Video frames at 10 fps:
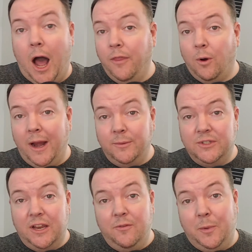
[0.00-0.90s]
Other items
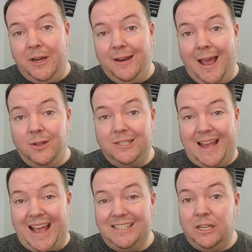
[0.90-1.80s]
that have been announced
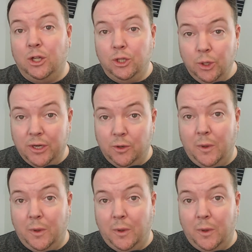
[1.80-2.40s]
as included